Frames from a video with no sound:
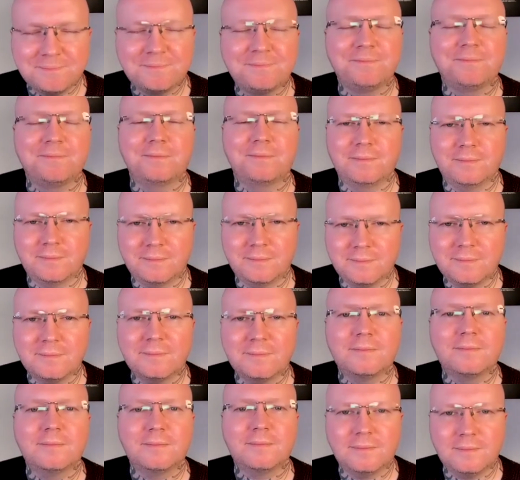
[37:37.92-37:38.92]

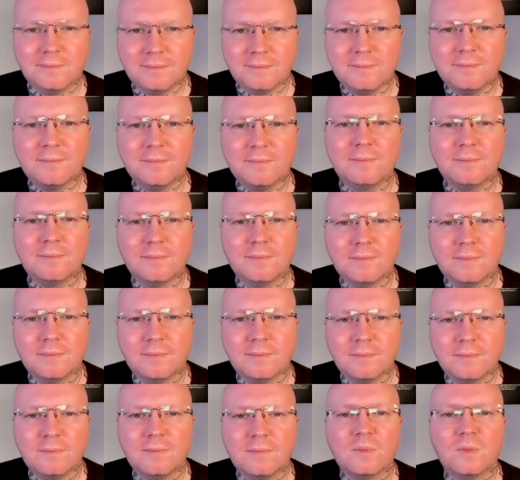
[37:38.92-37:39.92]
long-standing
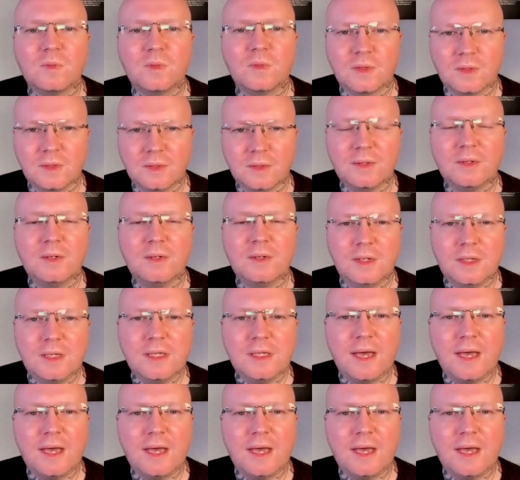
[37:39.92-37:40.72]
spiritualists from our